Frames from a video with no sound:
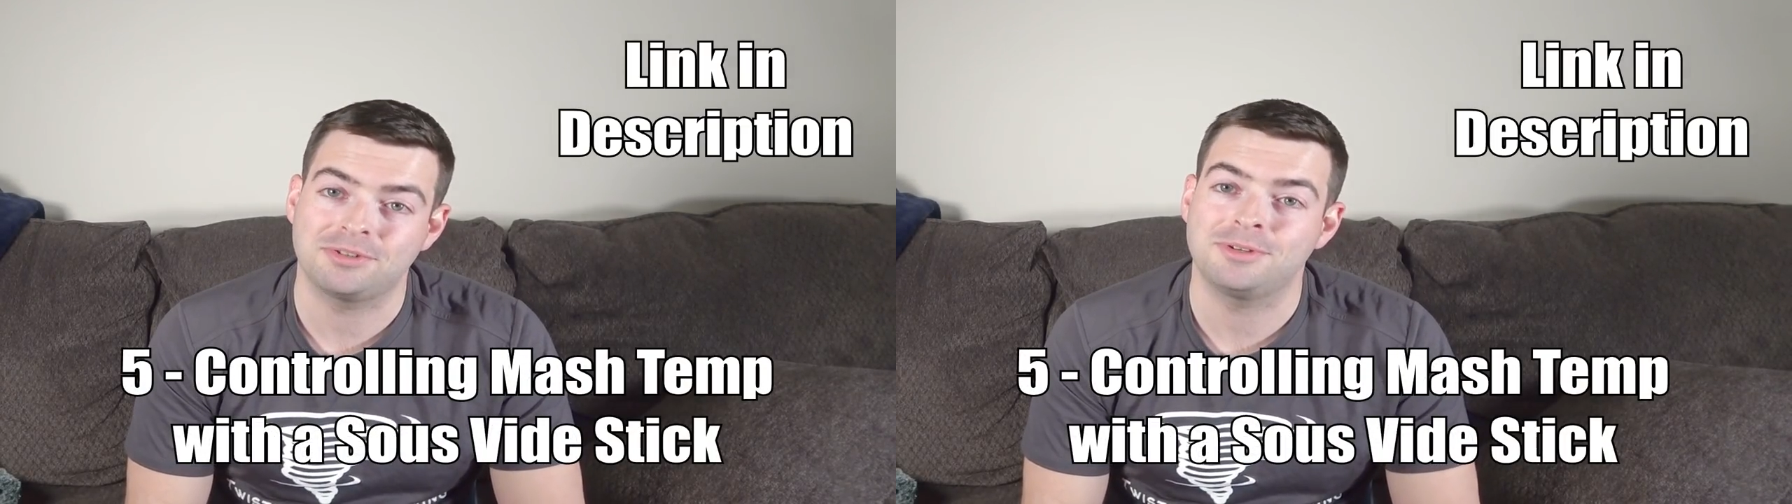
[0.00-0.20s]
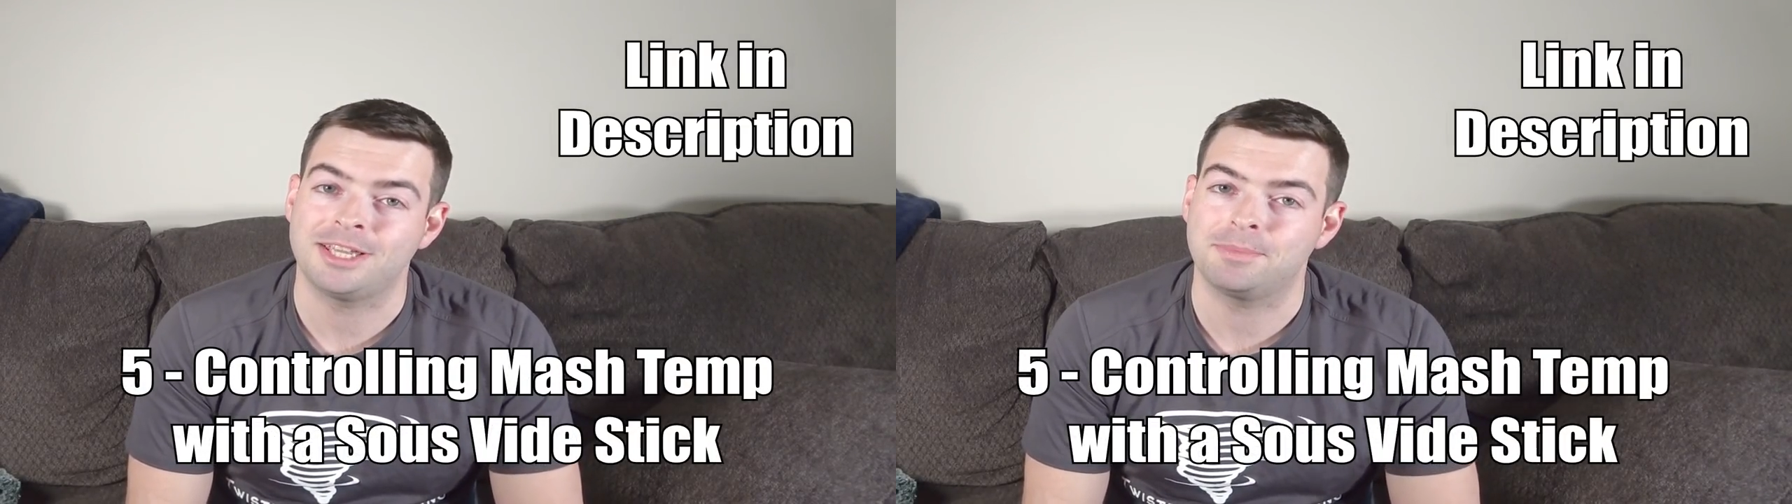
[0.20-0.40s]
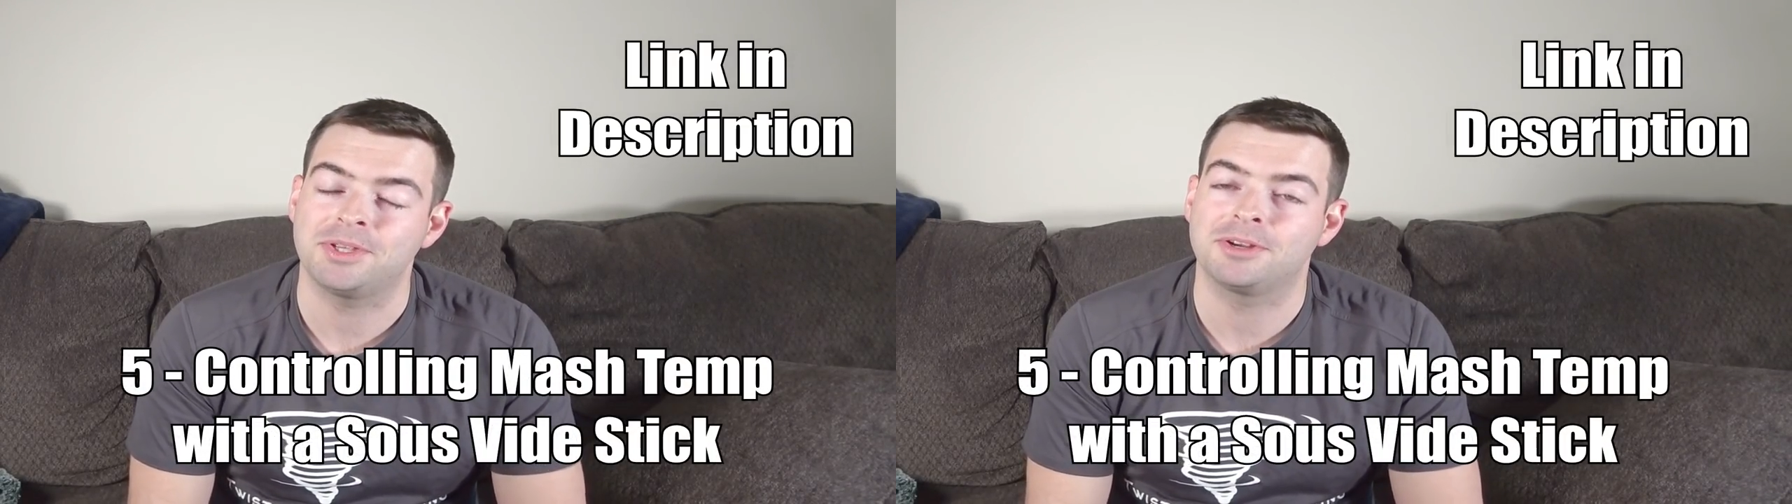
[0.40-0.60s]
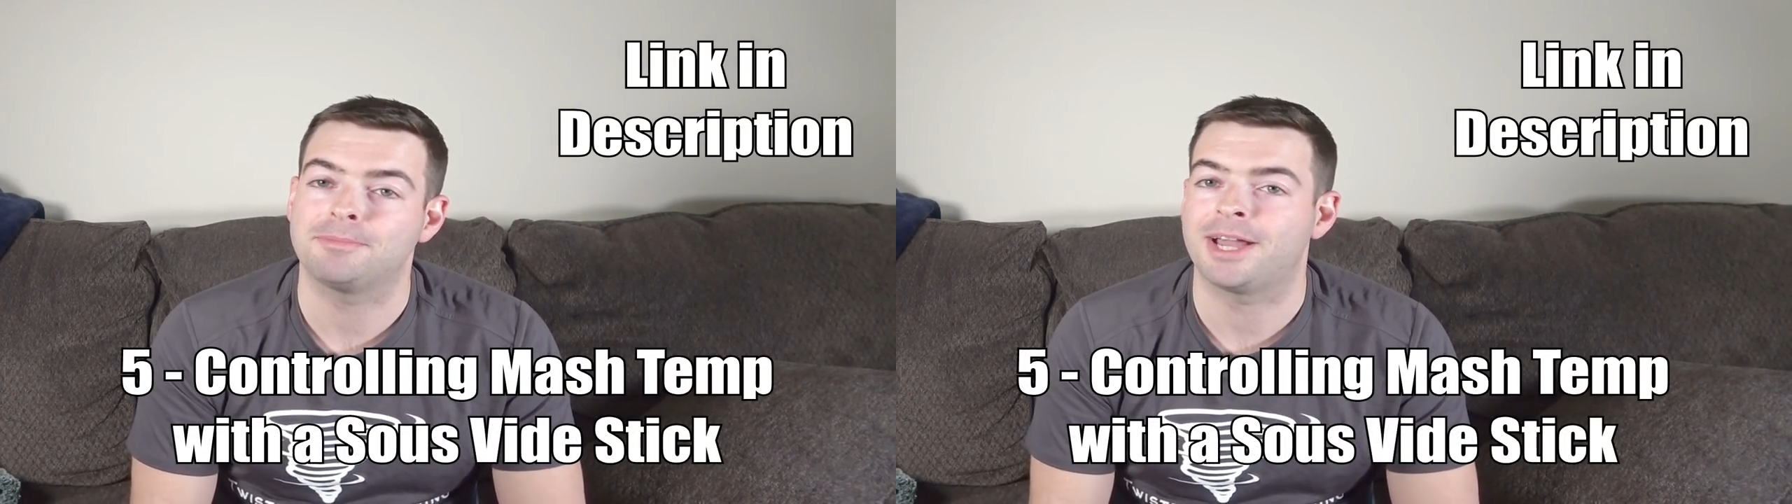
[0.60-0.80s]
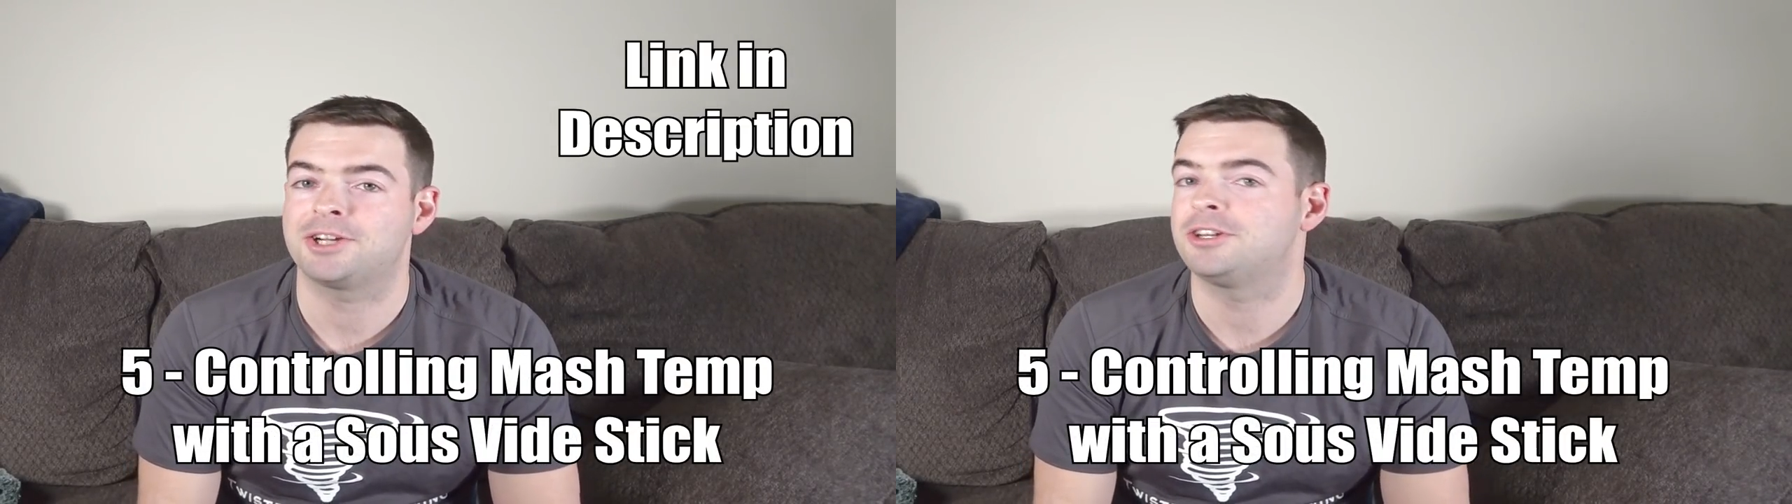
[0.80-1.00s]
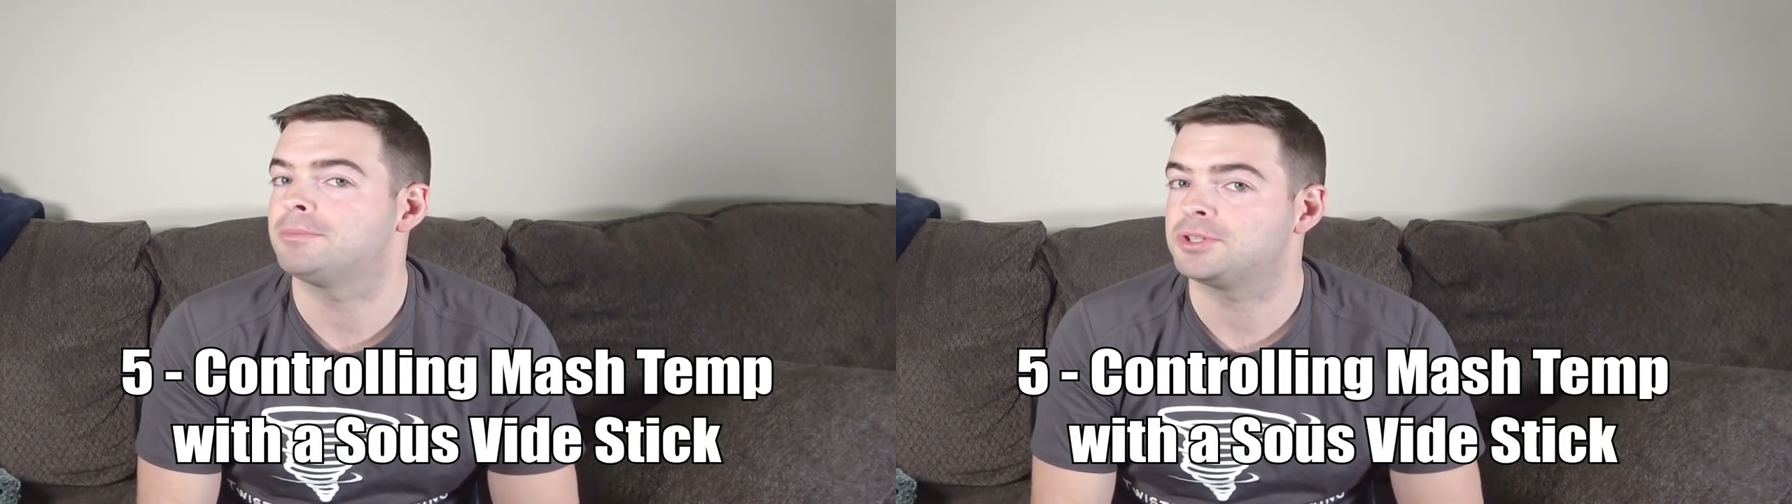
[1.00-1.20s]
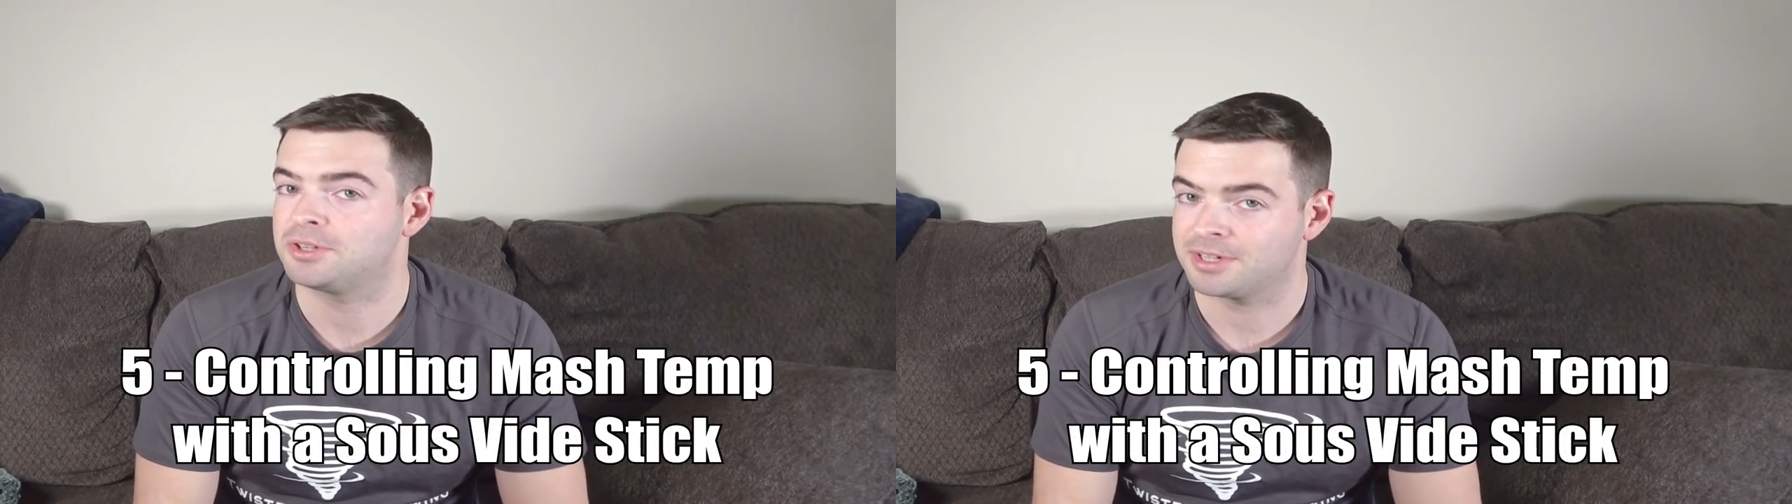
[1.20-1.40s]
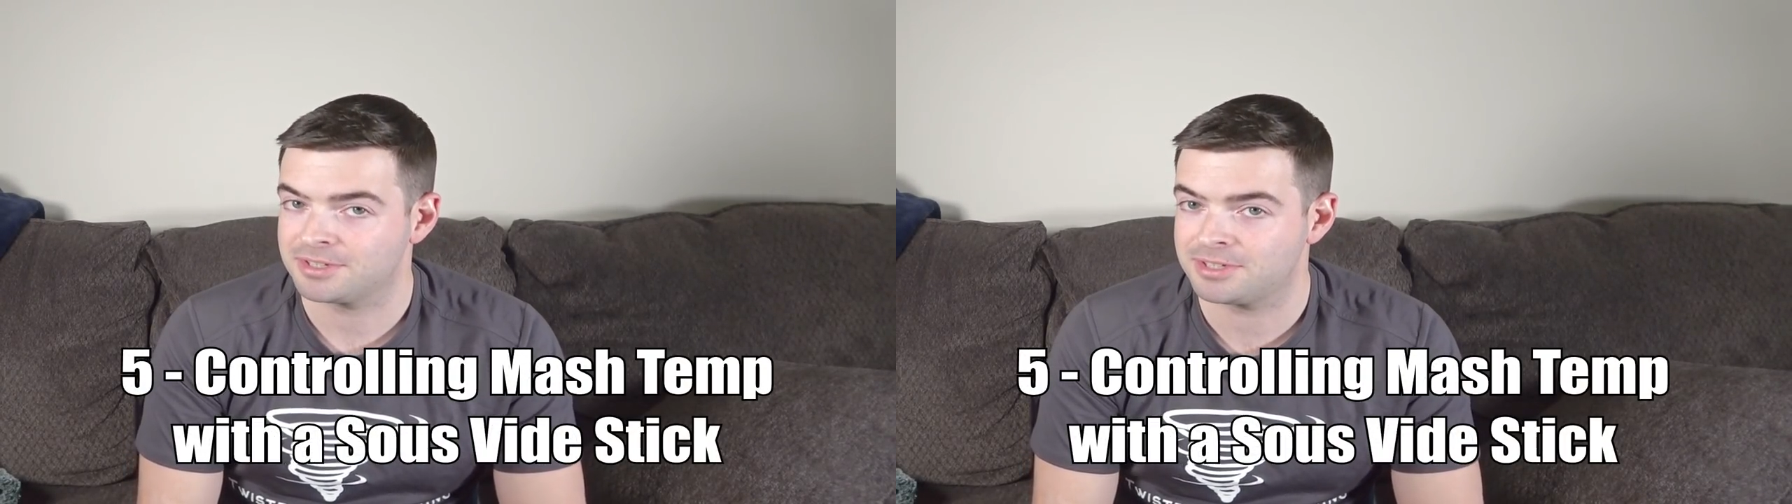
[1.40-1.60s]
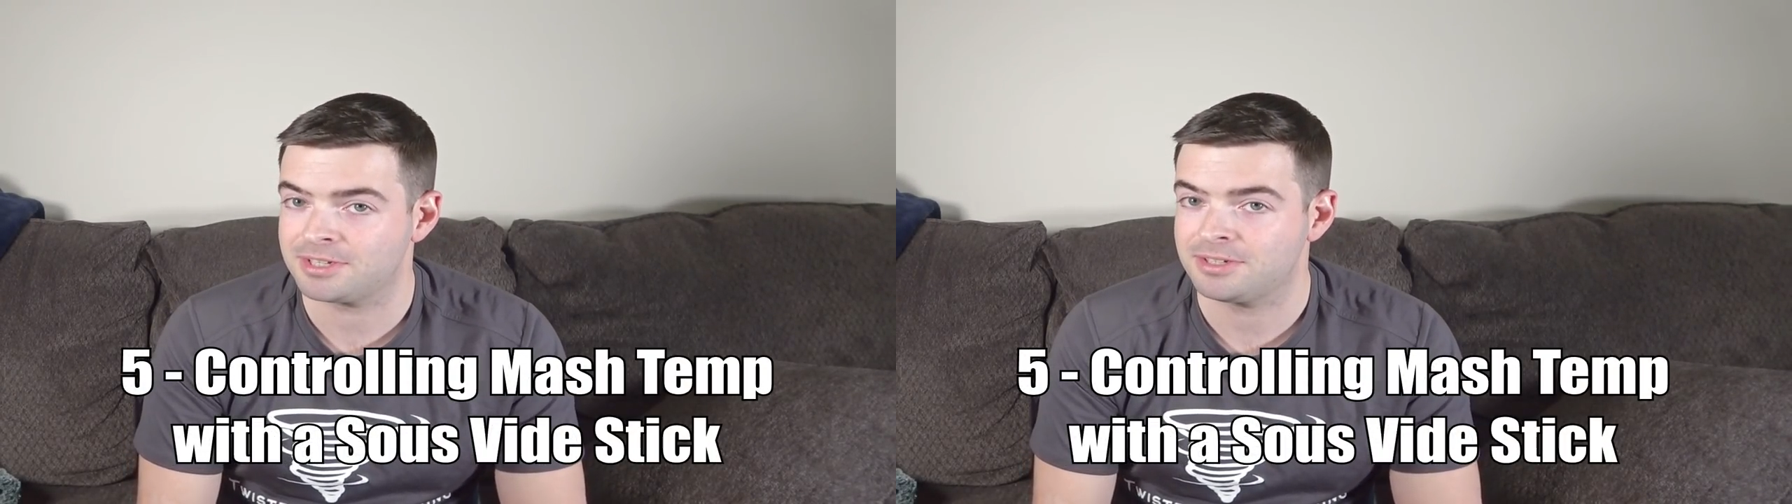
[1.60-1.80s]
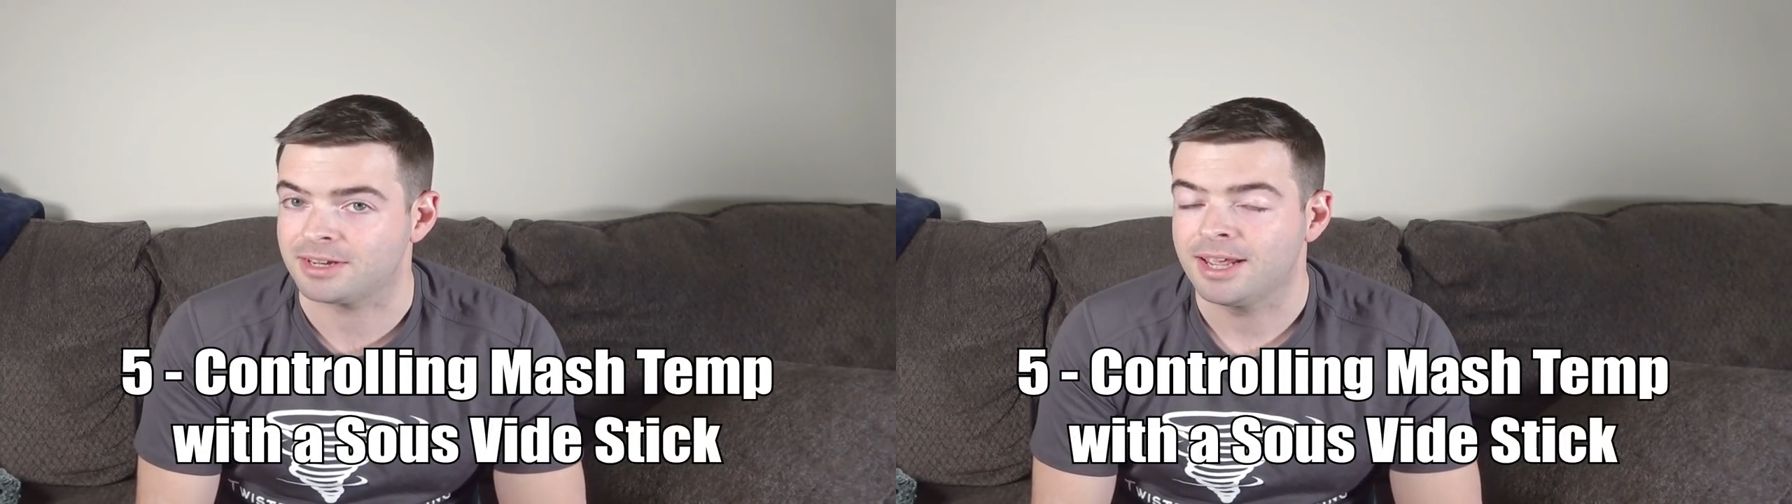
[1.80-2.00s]
to keeping your mash temperature
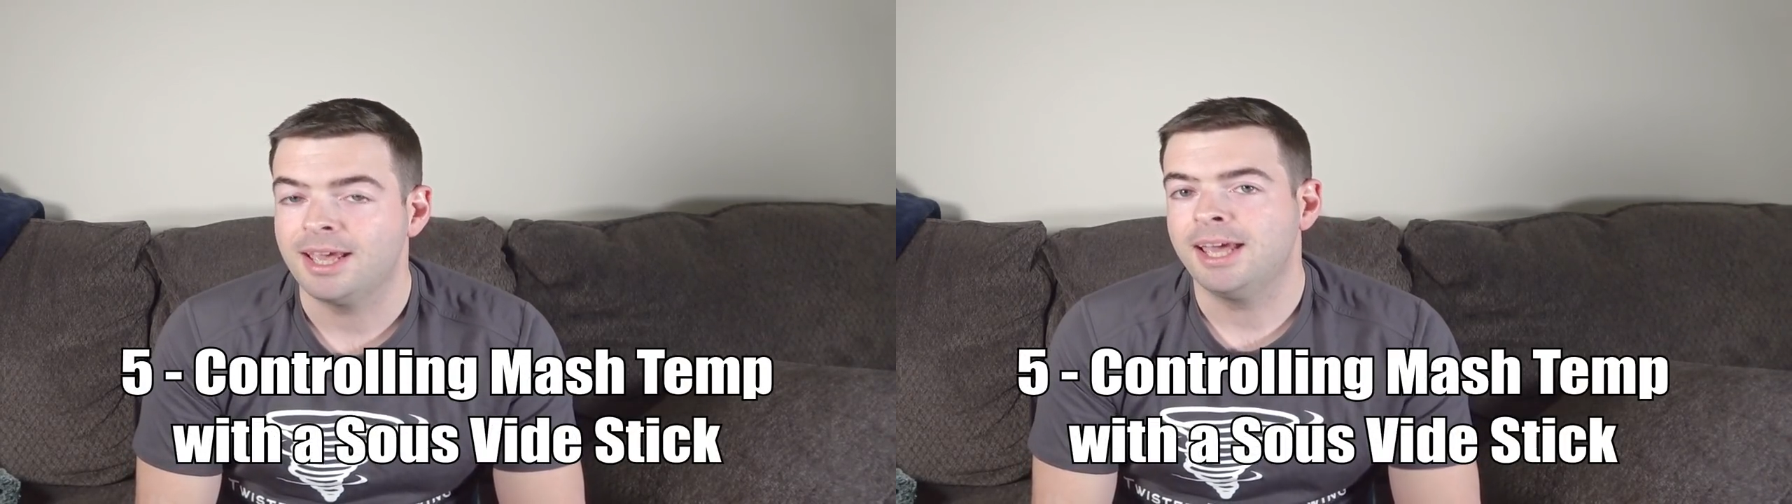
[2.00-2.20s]
consistent.